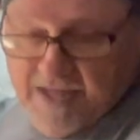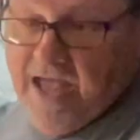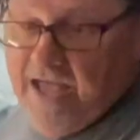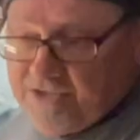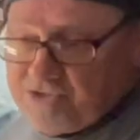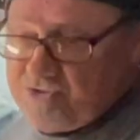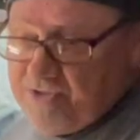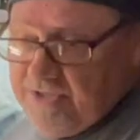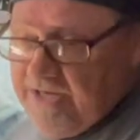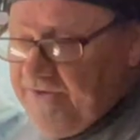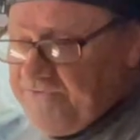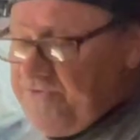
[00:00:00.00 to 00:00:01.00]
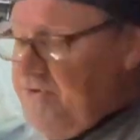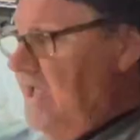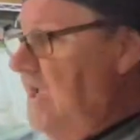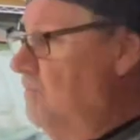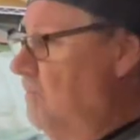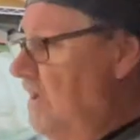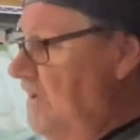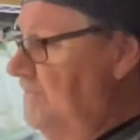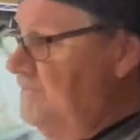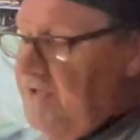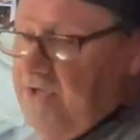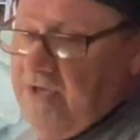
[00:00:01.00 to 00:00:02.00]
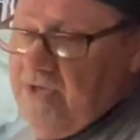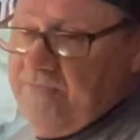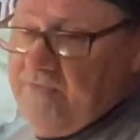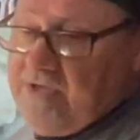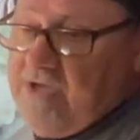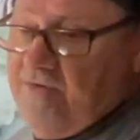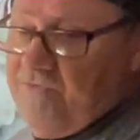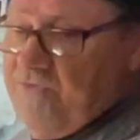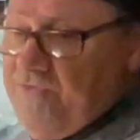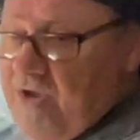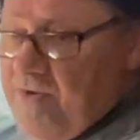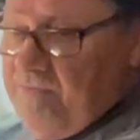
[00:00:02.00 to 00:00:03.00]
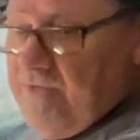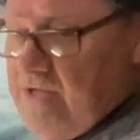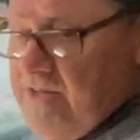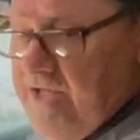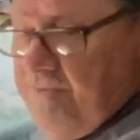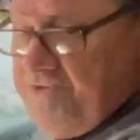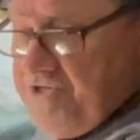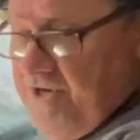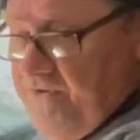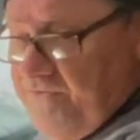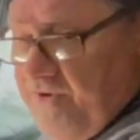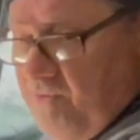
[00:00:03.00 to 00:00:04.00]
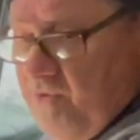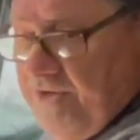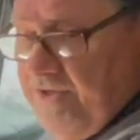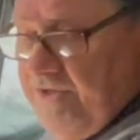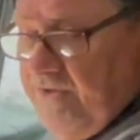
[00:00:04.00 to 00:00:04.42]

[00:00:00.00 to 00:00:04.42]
extra yesterday was the covers, the clamshells I wanted to